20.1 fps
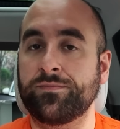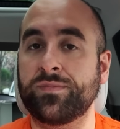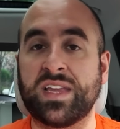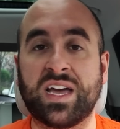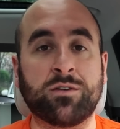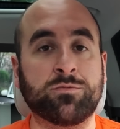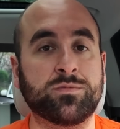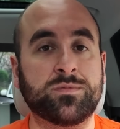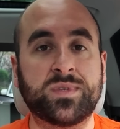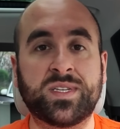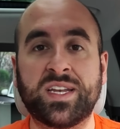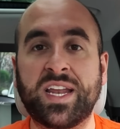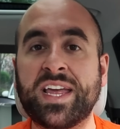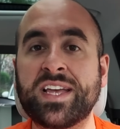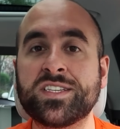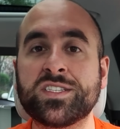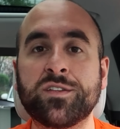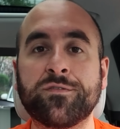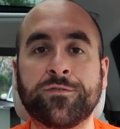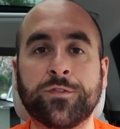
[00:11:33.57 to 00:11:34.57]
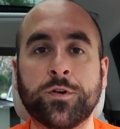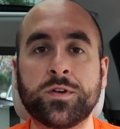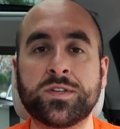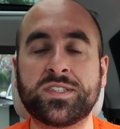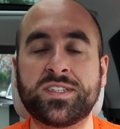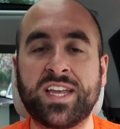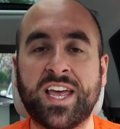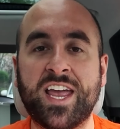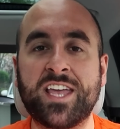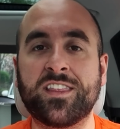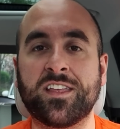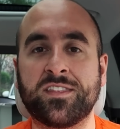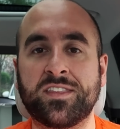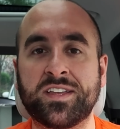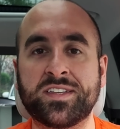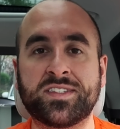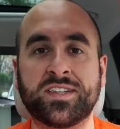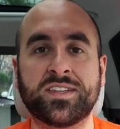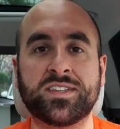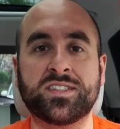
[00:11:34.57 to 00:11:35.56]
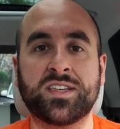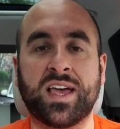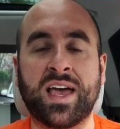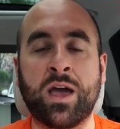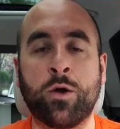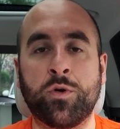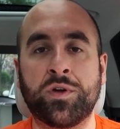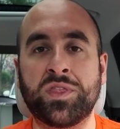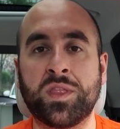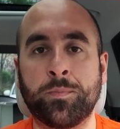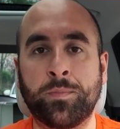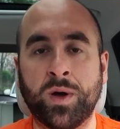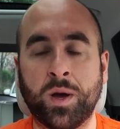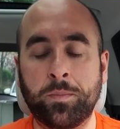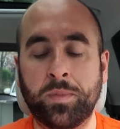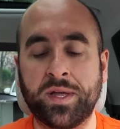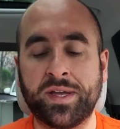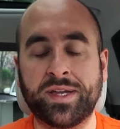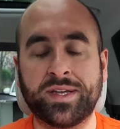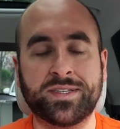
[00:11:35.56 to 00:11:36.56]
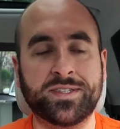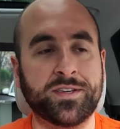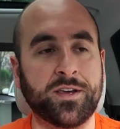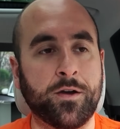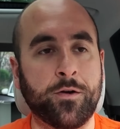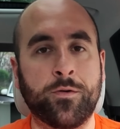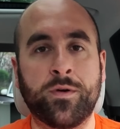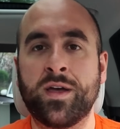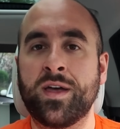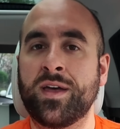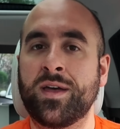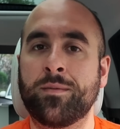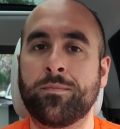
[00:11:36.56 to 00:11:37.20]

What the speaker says: Now, today is the first day that this is out in the public, so